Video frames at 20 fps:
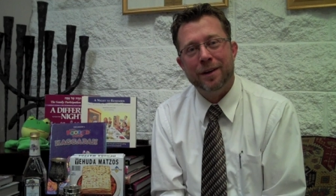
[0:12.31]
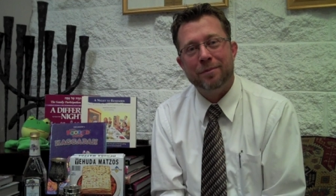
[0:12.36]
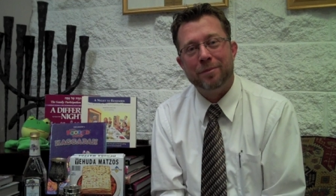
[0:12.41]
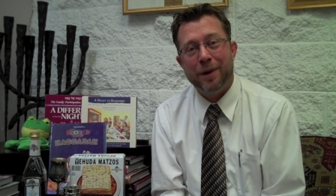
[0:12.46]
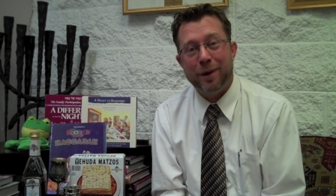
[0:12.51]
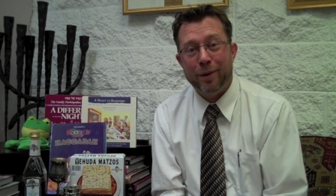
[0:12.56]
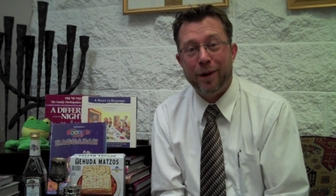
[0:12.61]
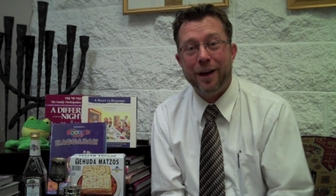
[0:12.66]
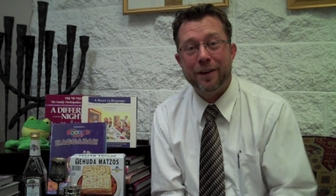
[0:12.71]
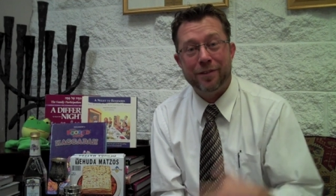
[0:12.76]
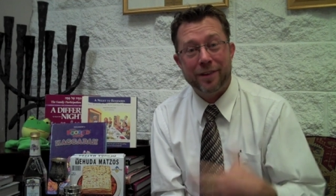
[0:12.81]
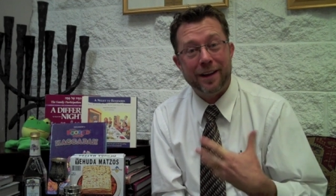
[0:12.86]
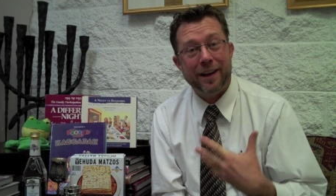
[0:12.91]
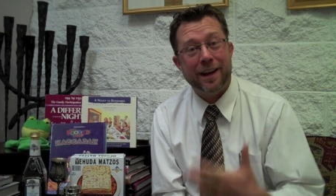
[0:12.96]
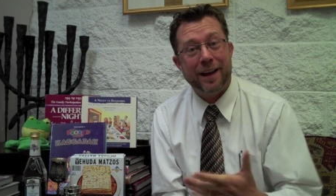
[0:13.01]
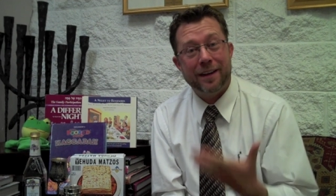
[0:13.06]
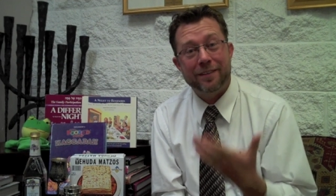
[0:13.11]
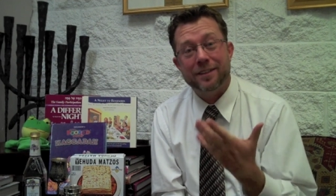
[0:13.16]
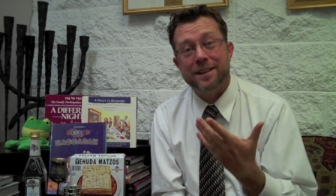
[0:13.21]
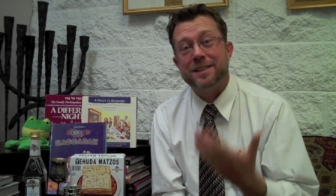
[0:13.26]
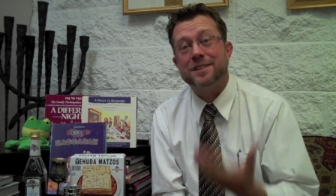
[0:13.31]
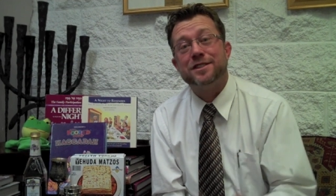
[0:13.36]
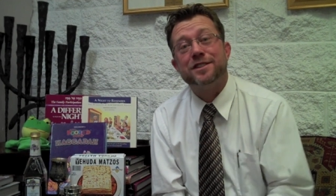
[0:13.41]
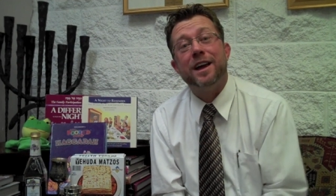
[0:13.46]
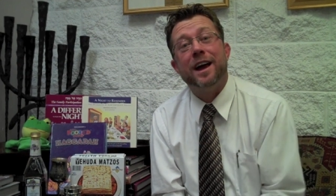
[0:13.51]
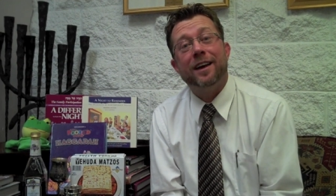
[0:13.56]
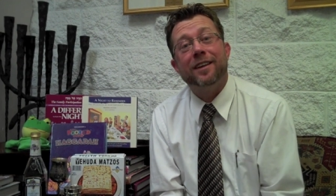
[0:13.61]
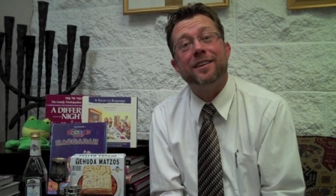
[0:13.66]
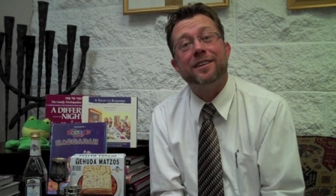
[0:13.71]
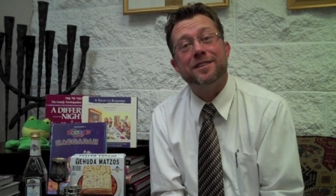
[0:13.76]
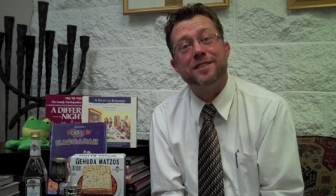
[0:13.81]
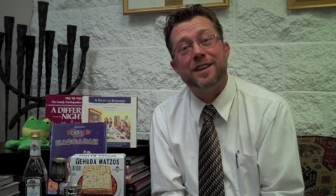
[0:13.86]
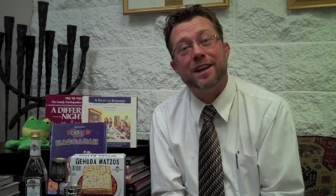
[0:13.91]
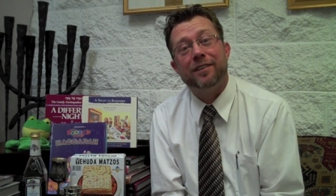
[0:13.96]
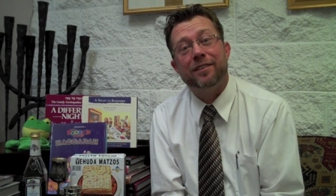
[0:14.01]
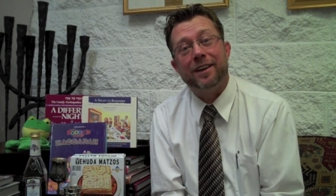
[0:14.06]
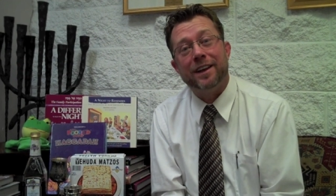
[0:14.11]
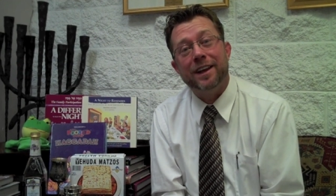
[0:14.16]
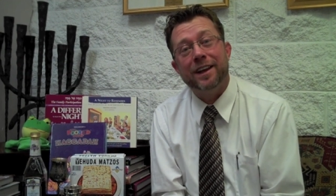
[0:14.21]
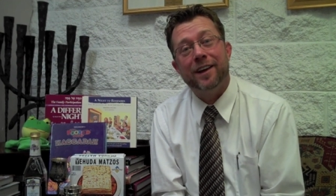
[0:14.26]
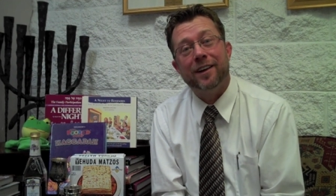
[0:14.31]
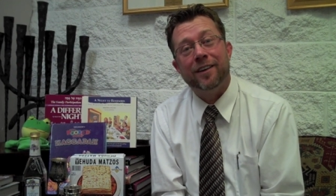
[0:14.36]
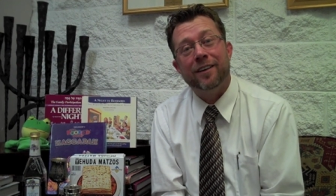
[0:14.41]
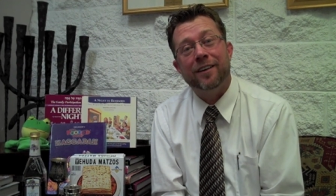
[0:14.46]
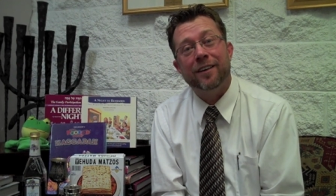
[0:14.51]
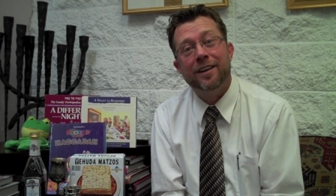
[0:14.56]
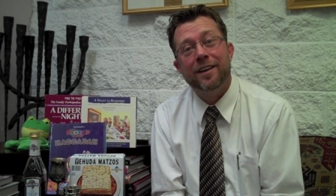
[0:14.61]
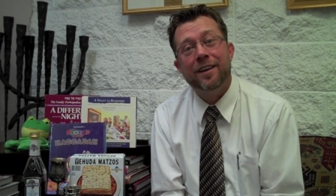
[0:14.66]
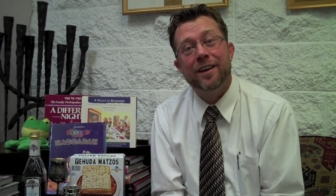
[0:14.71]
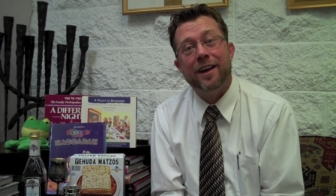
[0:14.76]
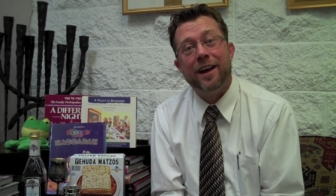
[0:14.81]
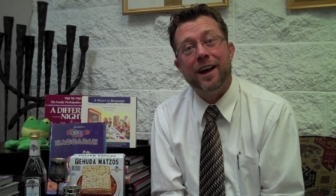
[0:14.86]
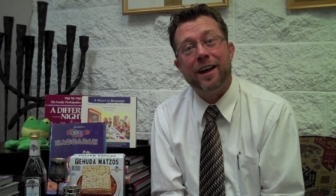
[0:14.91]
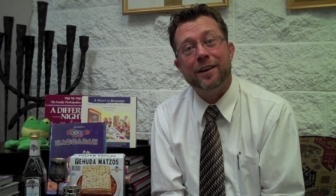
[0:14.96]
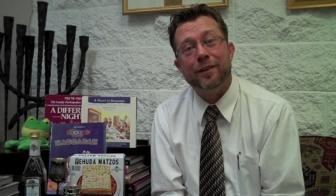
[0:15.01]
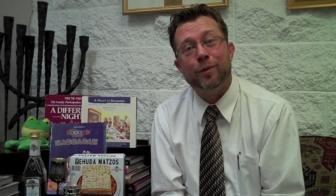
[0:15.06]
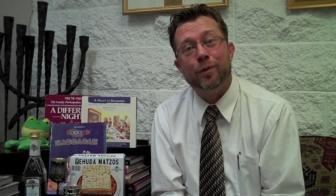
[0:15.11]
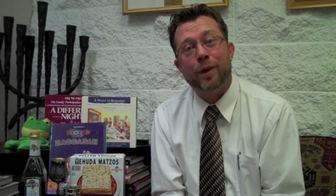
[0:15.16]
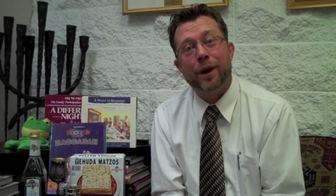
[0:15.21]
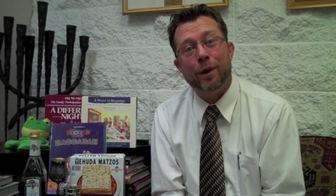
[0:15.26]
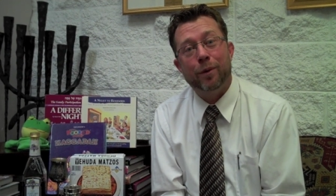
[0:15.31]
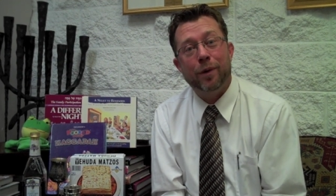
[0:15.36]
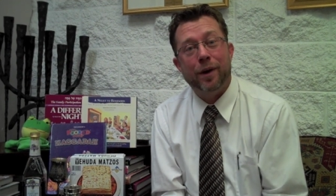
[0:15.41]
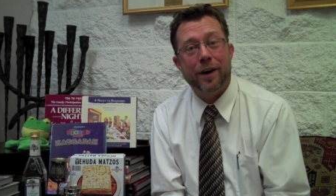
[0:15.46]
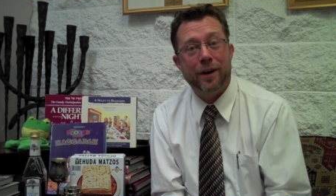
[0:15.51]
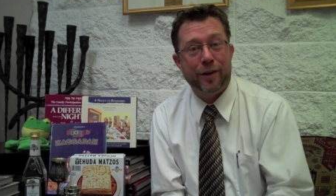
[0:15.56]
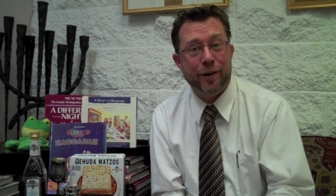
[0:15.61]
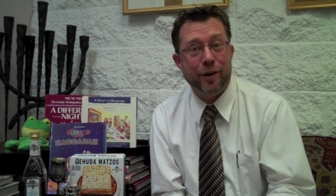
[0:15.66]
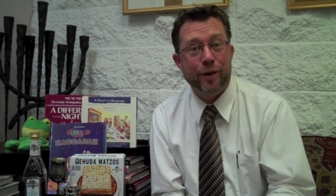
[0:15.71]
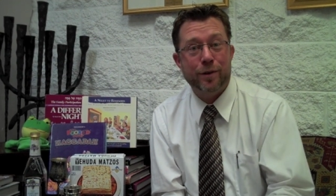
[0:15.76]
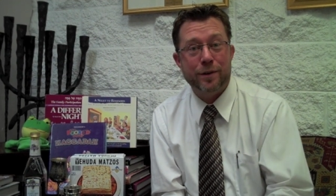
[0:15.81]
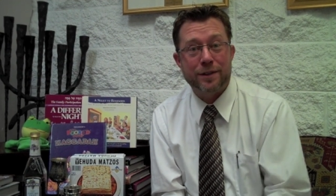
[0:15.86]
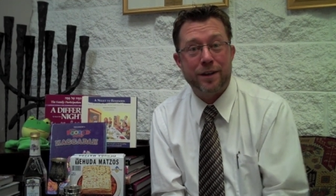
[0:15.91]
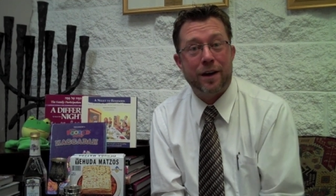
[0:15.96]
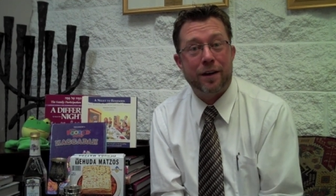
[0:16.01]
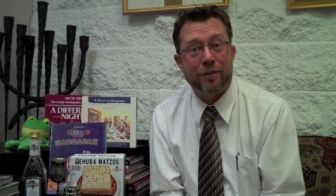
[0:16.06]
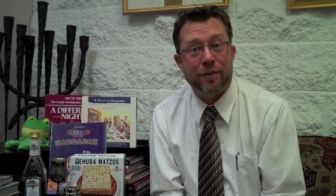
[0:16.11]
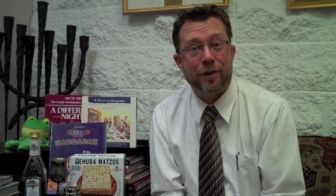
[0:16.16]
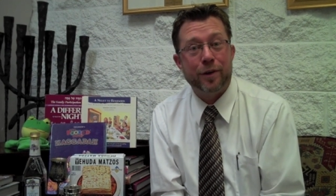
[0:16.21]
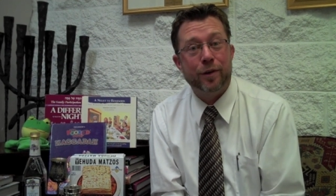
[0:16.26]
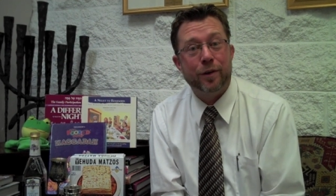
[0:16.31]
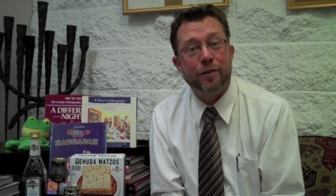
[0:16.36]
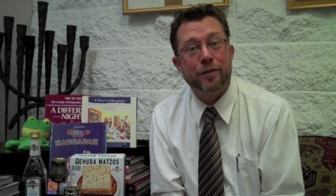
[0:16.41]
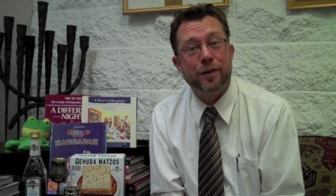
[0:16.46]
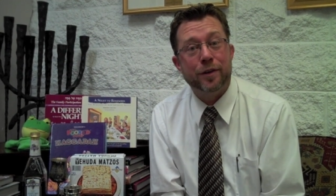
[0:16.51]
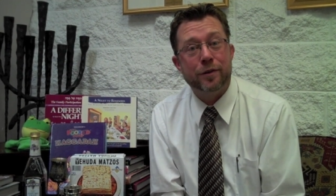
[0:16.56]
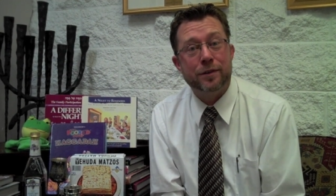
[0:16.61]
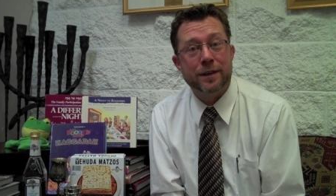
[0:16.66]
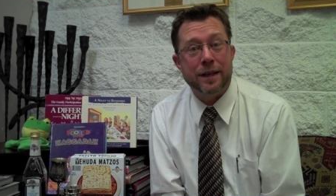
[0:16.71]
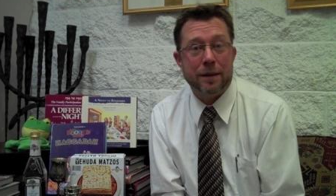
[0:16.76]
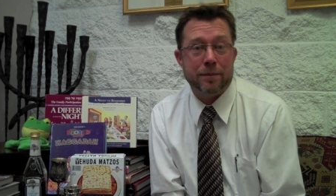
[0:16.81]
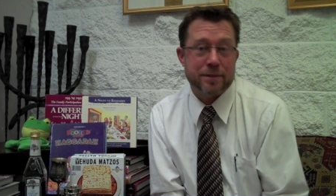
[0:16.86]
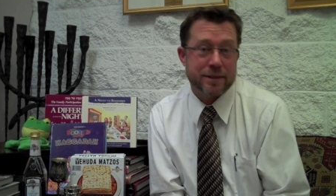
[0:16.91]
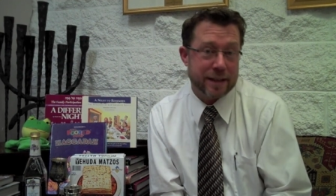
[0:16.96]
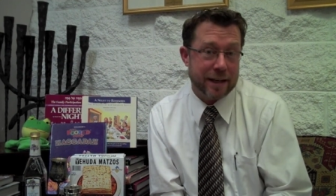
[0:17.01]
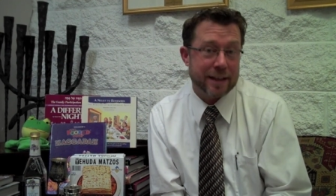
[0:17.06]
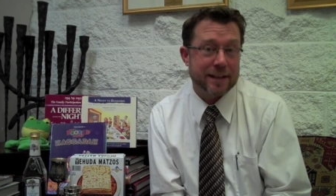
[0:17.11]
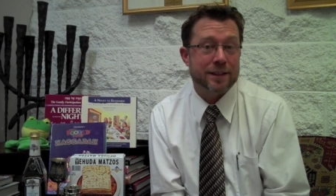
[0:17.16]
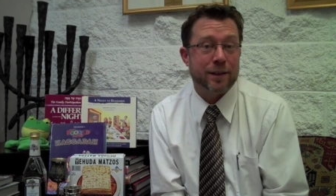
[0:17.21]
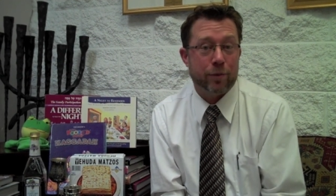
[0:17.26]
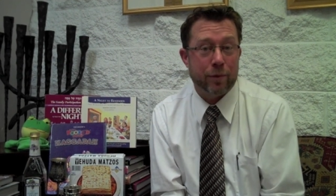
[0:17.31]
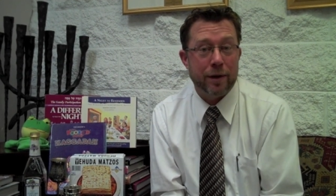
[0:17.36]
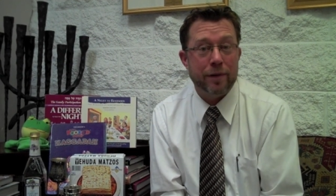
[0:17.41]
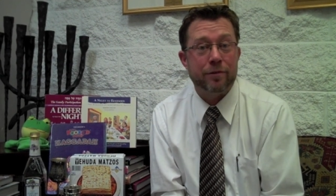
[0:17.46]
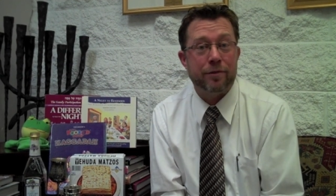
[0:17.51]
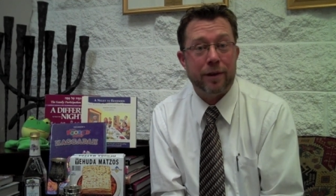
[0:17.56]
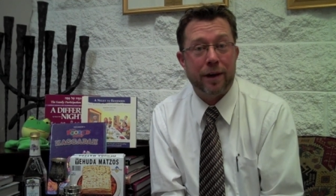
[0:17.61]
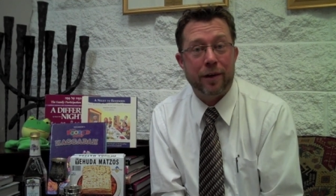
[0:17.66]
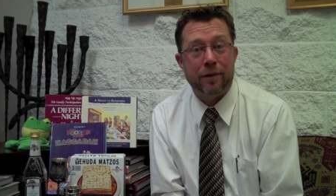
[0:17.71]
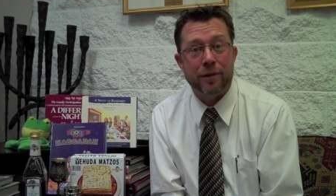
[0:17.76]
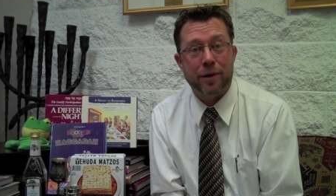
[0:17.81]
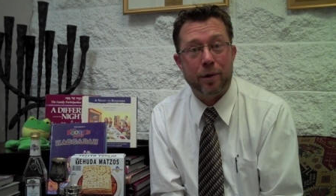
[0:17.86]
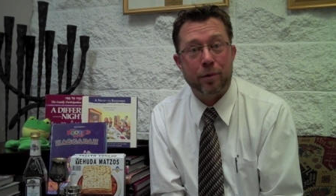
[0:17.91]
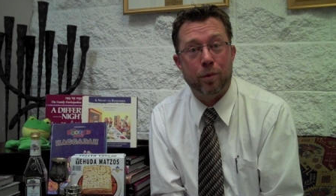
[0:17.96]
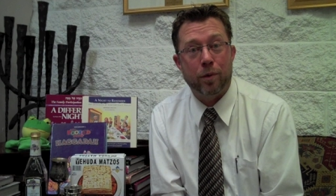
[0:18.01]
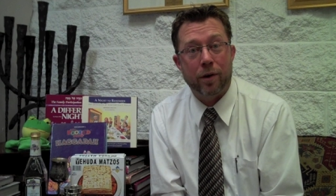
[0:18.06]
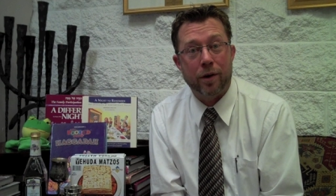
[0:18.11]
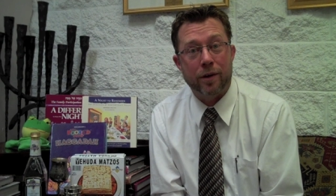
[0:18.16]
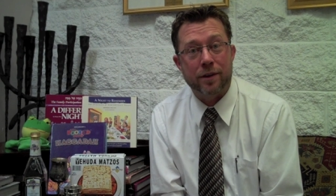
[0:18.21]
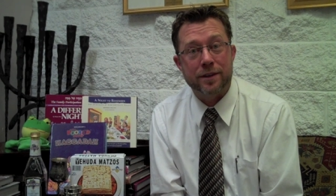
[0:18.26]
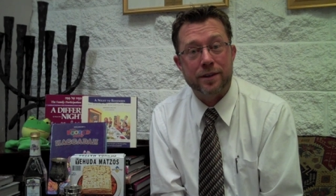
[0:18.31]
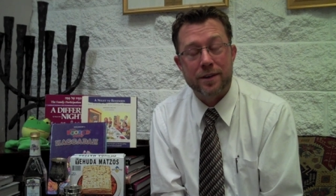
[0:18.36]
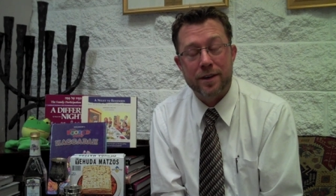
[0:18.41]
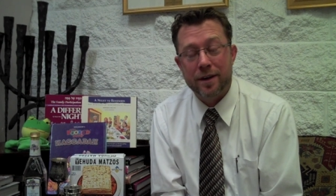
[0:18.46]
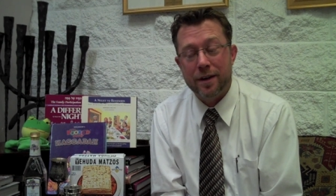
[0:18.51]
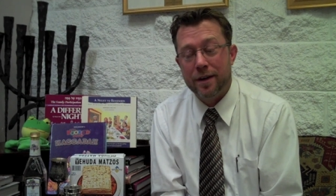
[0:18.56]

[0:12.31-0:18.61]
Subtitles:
My wife and I have this challenge every year, and what I want to do is offer you a few tips, things that we've found that worked.